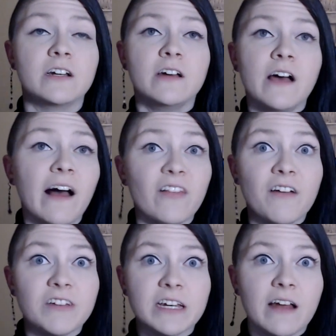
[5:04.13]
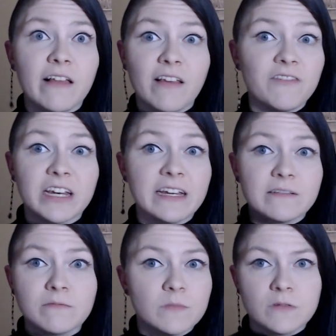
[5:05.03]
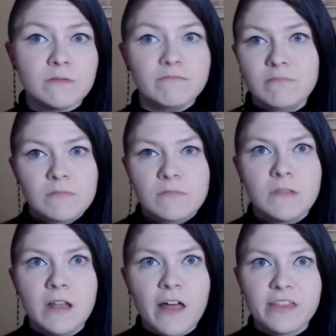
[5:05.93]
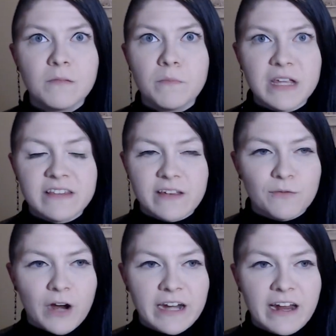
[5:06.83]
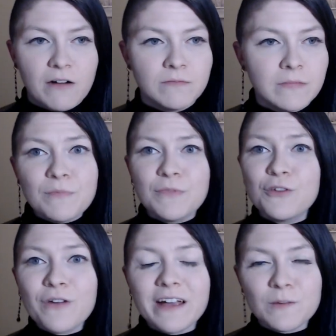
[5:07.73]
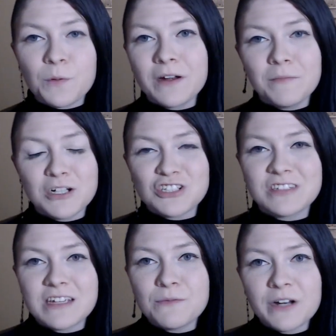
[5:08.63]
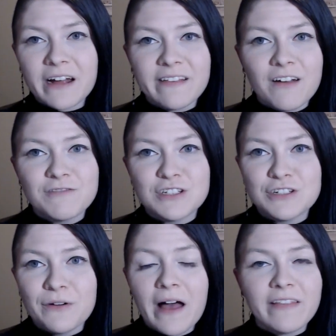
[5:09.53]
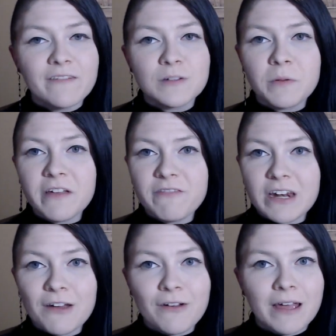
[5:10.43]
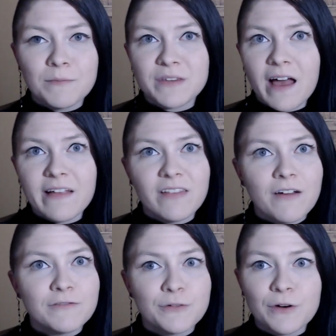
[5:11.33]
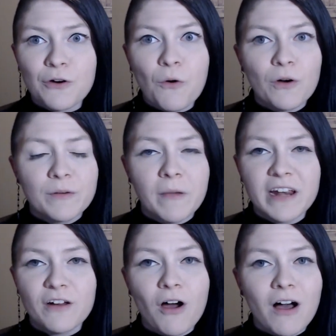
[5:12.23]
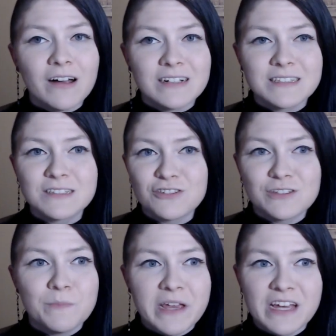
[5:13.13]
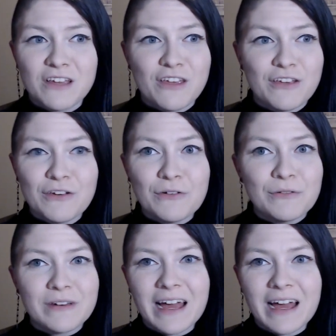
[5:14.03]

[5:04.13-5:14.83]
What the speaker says: I love it. I love it. Nothing beats it right now. You guys pretty much see what I love to do. I love to play video games. I love to record my dogs just being cute.